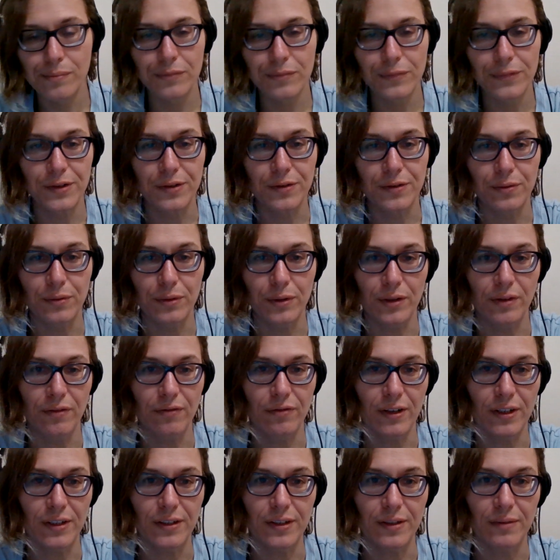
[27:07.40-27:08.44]
It's just really
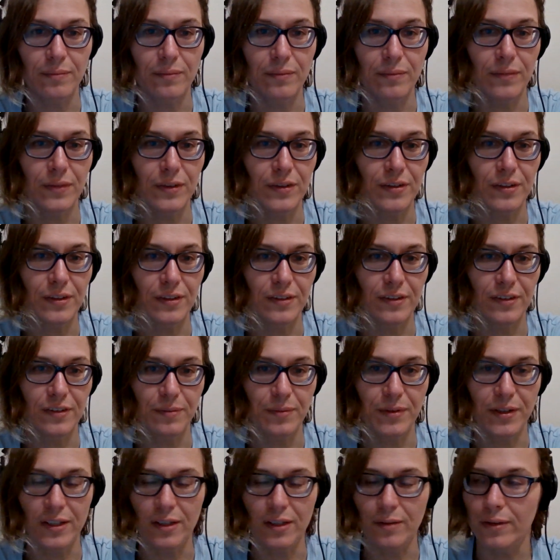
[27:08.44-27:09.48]
fucked up. It's
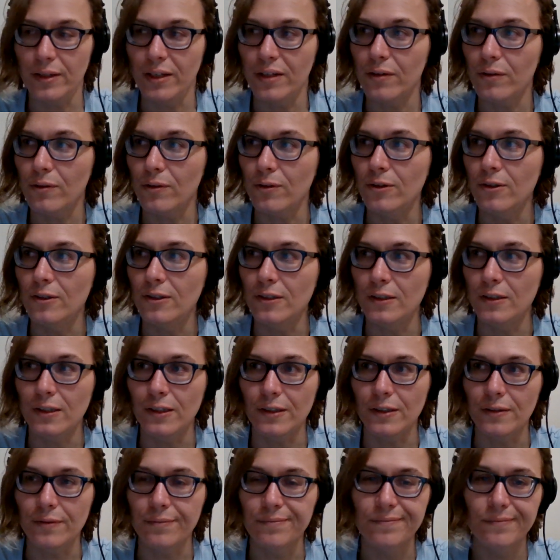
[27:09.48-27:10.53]
unspeakably cruel,
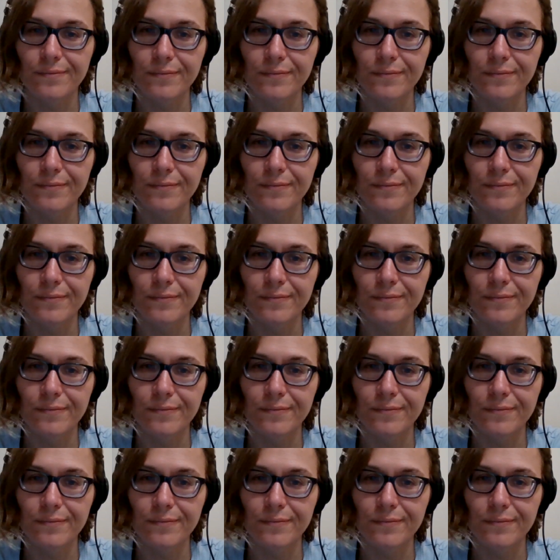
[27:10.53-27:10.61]
and